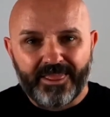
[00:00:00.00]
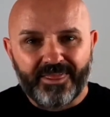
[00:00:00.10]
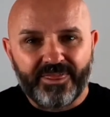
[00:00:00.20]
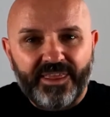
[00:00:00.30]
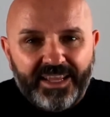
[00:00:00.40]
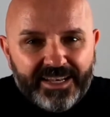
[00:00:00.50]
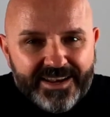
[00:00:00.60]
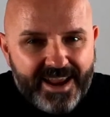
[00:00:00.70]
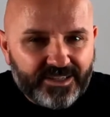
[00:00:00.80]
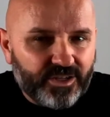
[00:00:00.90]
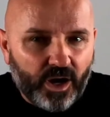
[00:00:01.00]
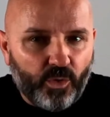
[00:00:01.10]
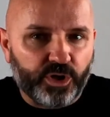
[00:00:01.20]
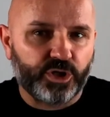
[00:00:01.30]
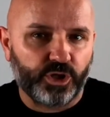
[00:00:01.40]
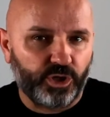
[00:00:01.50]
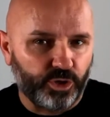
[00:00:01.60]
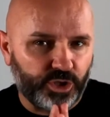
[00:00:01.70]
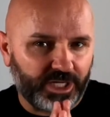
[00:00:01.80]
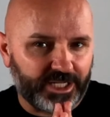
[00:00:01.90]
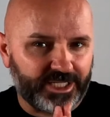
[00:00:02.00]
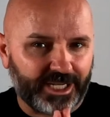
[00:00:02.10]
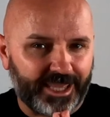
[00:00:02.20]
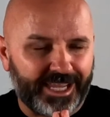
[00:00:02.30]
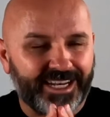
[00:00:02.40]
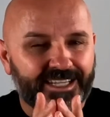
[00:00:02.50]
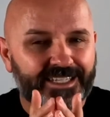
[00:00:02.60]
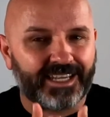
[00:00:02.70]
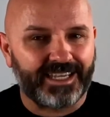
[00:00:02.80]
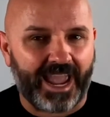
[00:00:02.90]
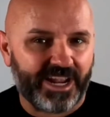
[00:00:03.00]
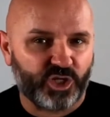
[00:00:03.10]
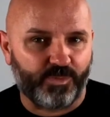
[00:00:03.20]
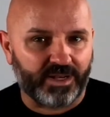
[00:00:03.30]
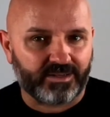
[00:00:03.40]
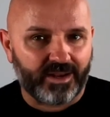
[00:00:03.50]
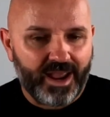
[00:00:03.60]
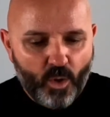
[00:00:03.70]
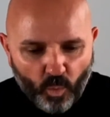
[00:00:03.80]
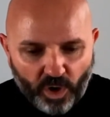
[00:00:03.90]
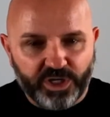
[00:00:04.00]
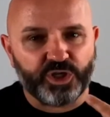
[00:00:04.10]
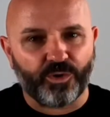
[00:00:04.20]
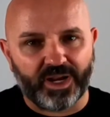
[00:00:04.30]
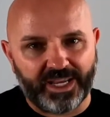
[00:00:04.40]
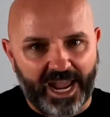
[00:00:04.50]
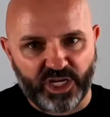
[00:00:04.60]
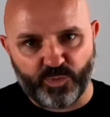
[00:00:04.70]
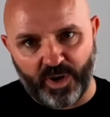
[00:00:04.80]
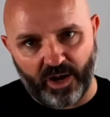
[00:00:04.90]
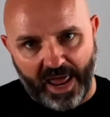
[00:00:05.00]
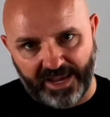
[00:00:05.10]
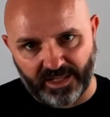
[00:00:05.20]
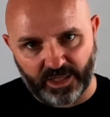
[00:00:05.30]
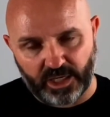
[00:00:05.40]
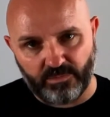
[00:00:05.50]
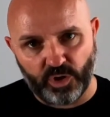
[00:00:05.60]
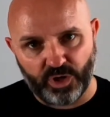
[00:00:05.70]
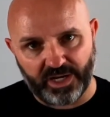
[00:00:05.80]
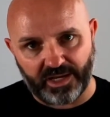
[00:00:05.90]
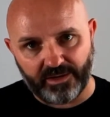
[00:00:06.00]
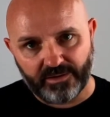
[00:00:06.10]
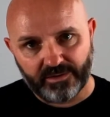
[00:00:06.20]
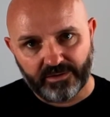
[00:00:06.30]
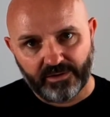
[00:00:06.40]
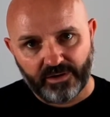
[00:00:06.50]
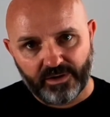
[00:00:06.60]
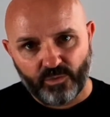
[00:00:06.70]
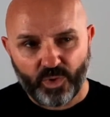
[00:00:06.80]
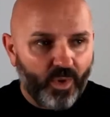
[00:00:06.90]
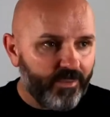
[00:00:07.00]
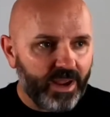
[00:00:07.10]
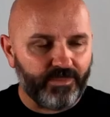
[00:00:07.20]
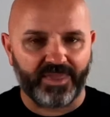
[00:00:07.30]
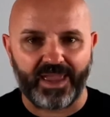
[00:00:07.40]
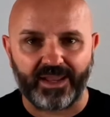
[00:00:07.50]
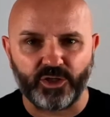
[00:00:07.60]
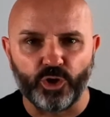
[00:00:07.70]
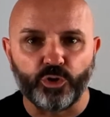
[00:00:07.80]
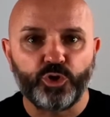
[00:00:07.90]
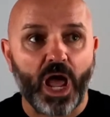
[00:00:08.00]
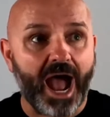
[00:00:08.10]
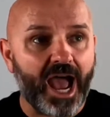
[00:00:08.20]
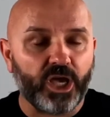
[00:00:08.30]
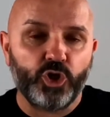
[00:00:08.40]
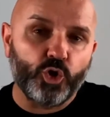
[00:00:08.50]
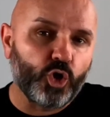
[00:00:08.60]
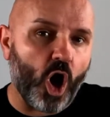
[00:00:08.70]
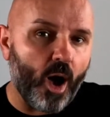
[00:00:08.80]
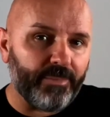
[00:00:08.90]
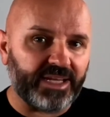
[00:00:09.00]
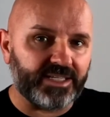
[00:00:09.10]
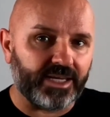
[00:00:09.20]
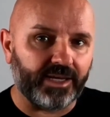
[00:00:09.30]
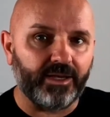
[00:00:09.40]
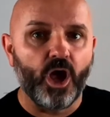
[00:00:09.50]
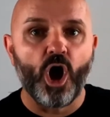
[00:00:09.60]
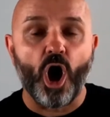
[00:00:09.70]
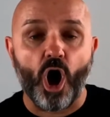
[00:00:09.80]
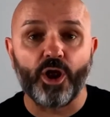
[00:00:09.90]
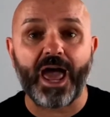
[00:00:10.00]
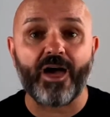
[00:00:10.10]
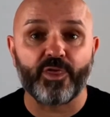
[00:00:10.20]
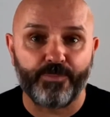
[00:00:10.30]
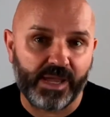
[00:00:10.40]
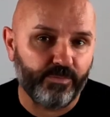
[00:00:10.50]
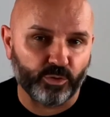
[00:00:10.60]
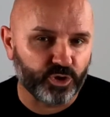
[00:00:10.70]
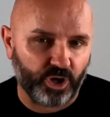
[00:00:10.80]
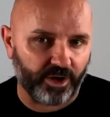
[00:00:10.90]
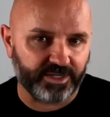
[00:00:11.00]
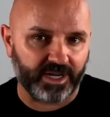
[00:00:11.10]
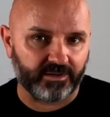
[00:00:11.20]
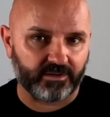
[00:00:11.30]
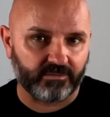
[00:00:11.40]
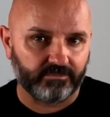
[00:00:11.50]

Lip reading: The next year I want you to consider then is engagement. What is your engagement like in the community? What do I mean by that? Are you commenting on other people's content?